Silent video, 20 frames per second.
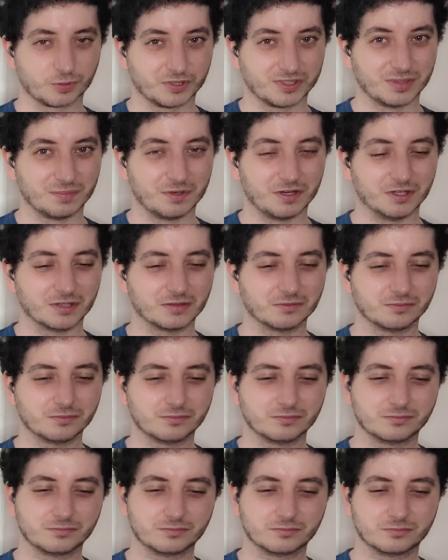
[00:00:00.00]
always a but. Went
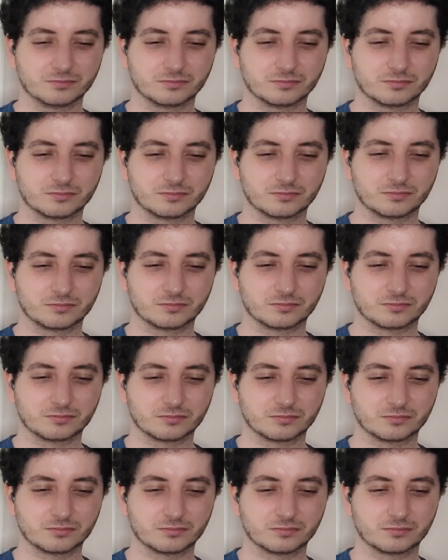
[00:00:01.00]
straight up
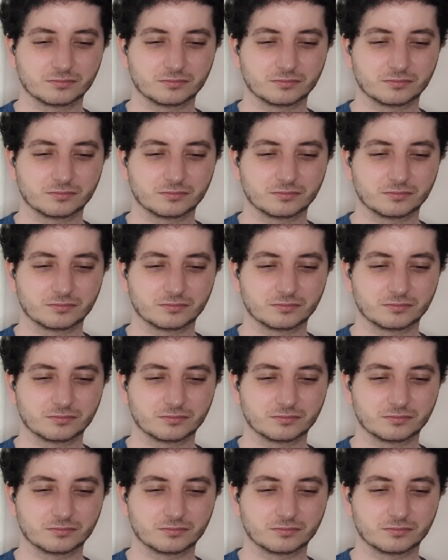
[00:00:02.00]
Menendez